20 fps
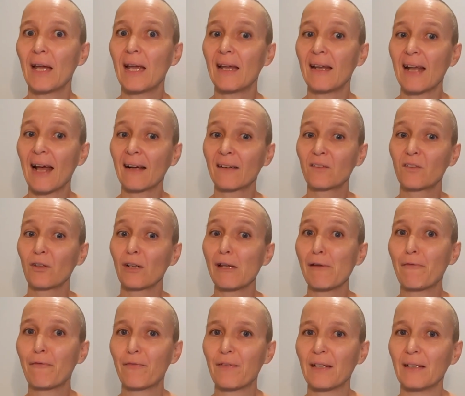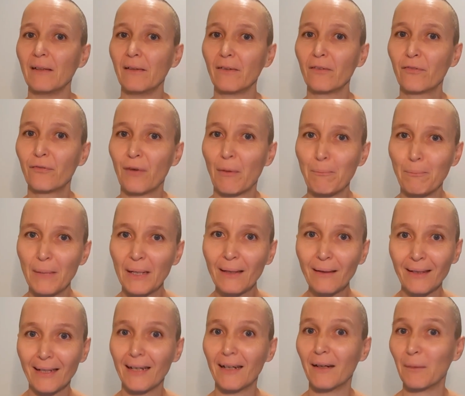It actually feels
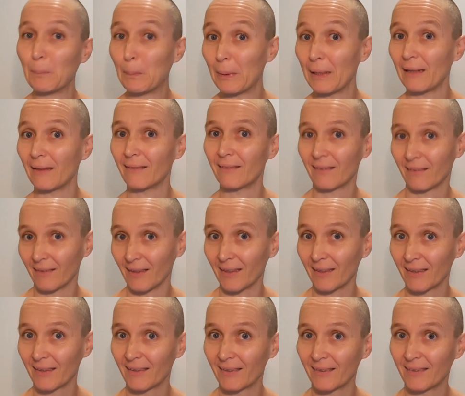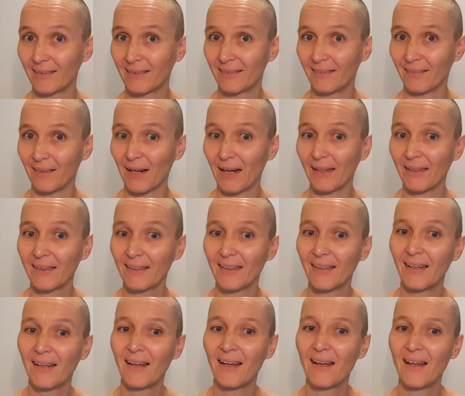familiar being stuck, right?
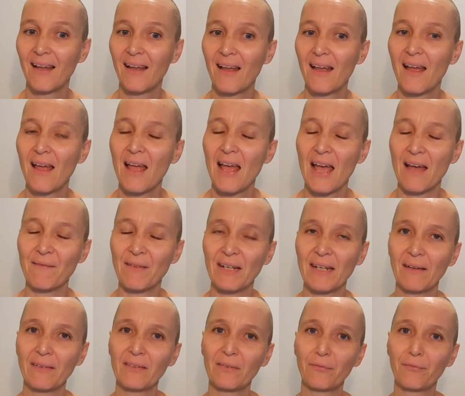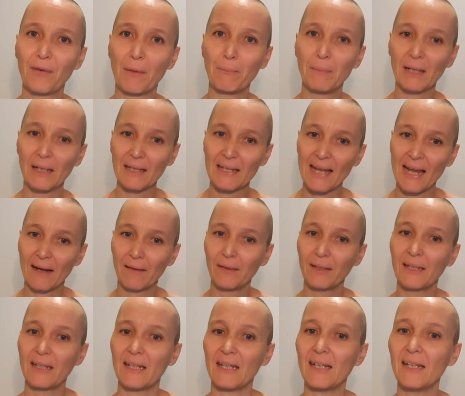And when there's
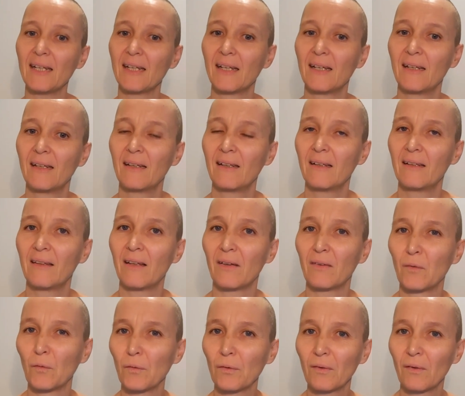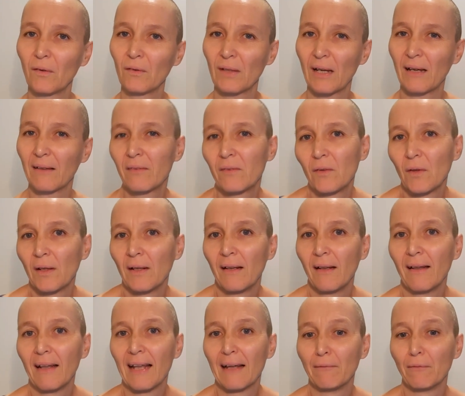familiarity, there's also a
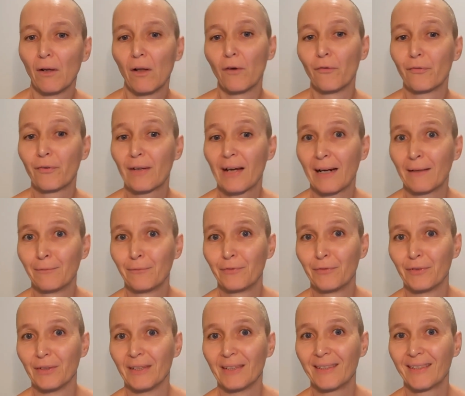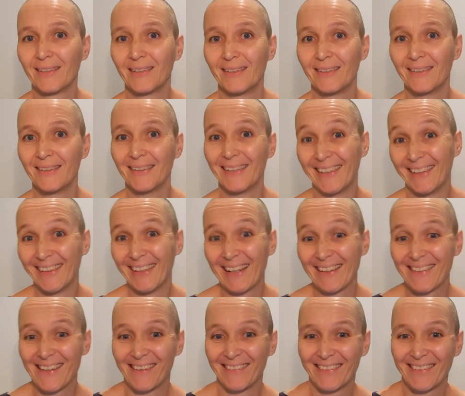certain level of comfort. I know
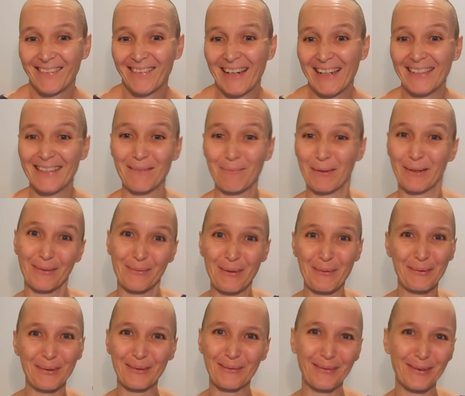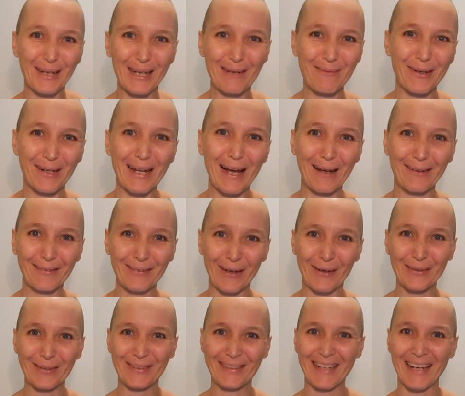that sounds crazy, because we wouldn't really want to
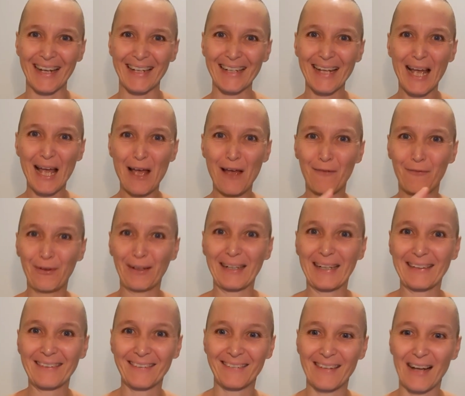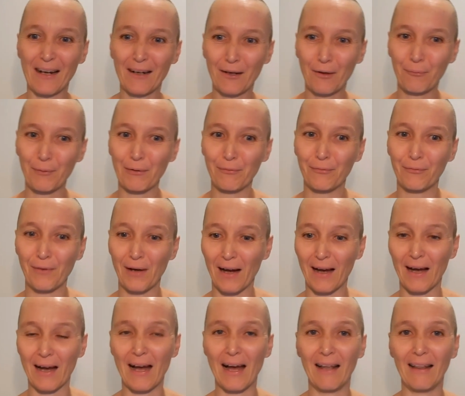associate feeling stuck with
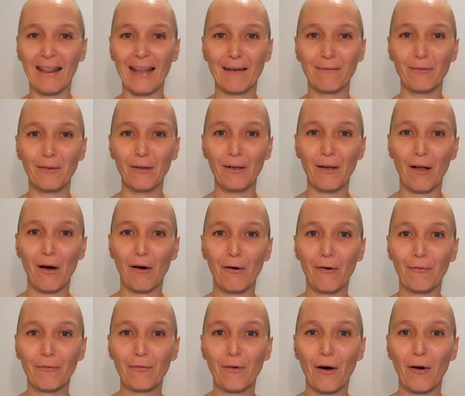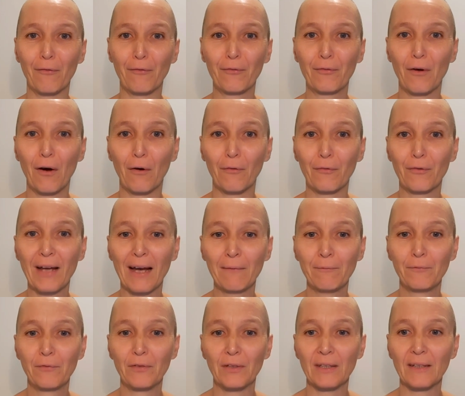a level of
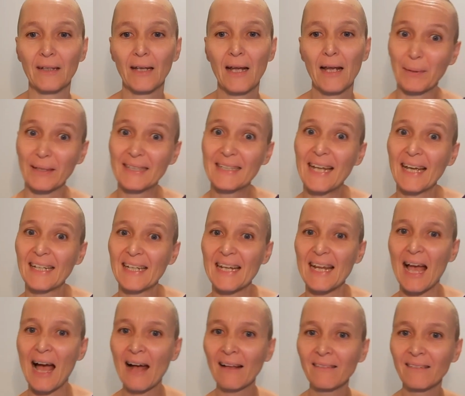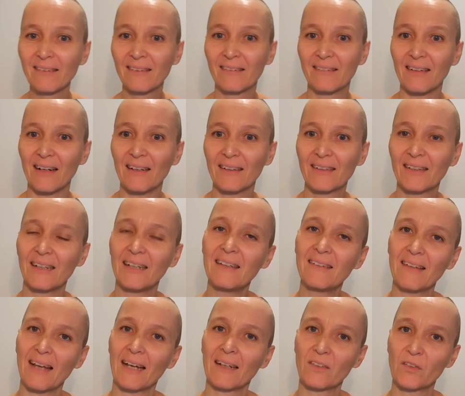comfort. But getting unstuck
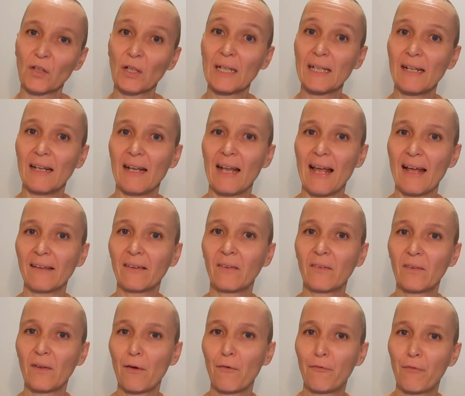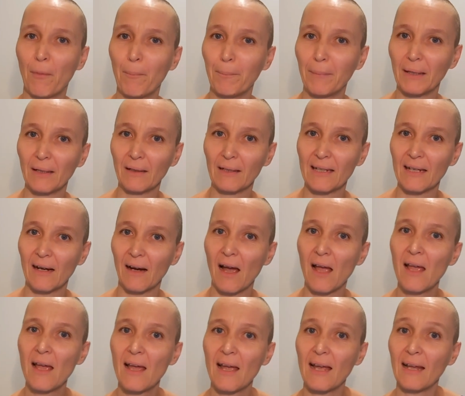is actually less familiar.
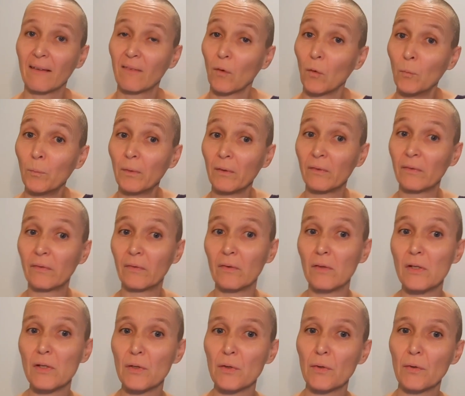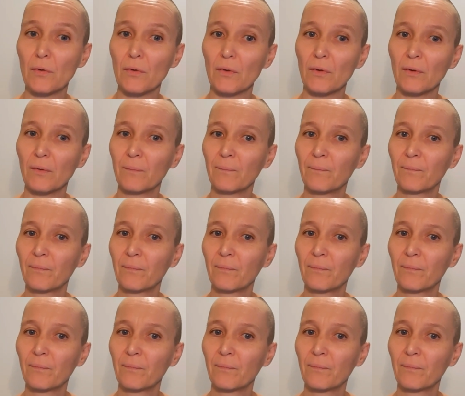It's almost new.